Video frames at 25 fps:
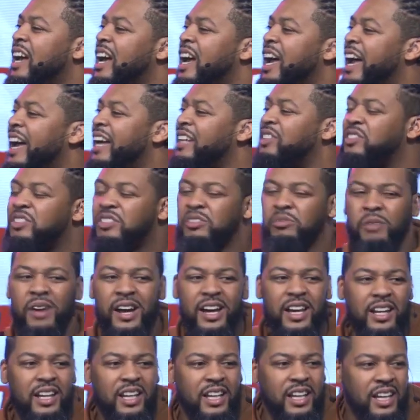and
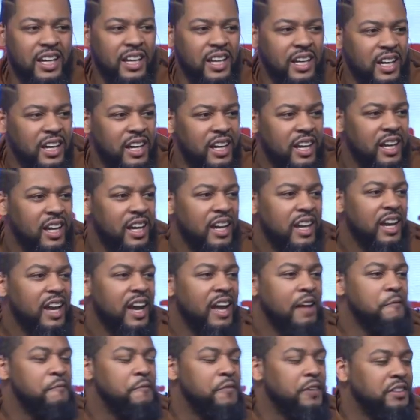sweaty
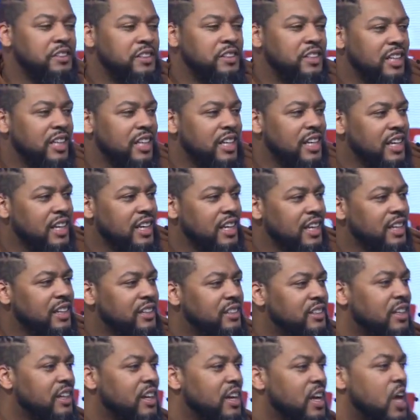and fatigued
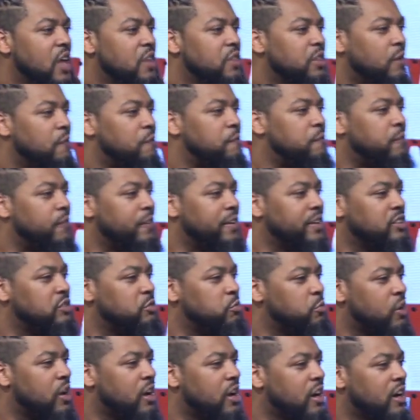the friends
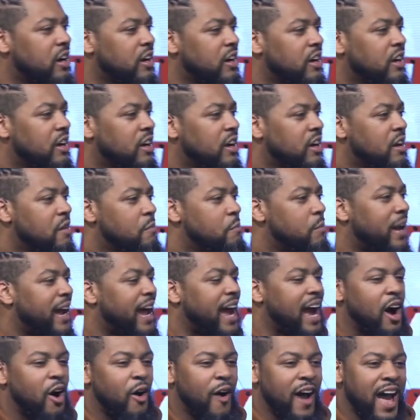were, but
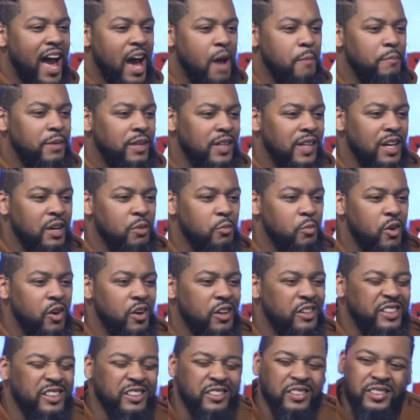how happy they were
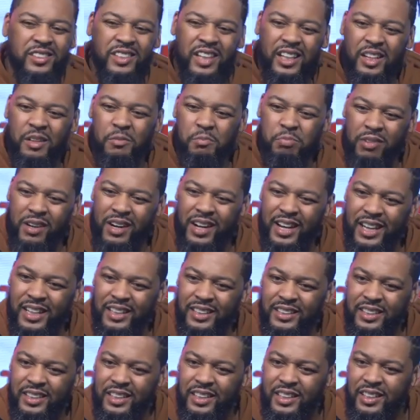to celebrate
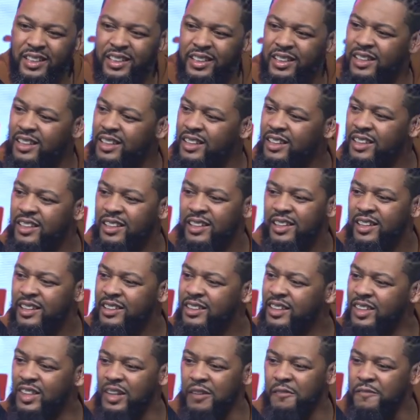the
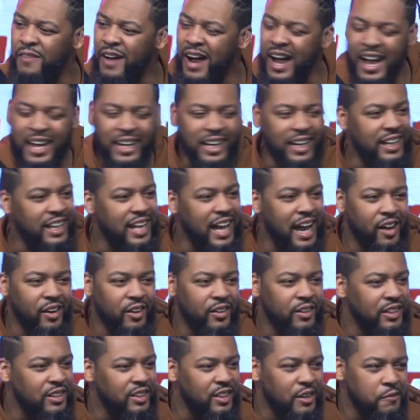divine encounter
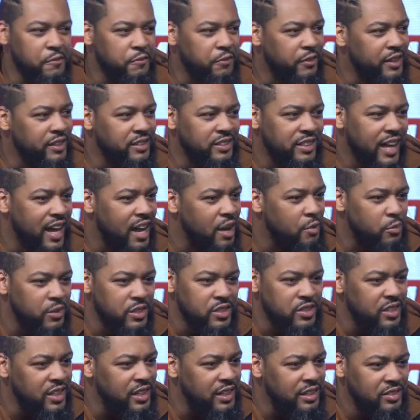that their friends had with
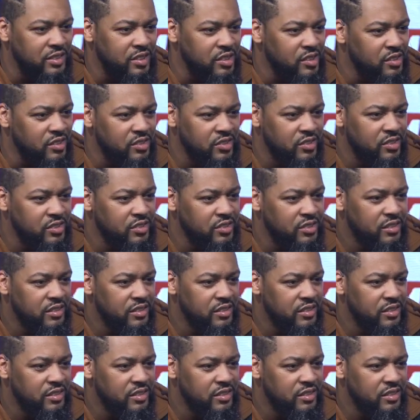Jesus?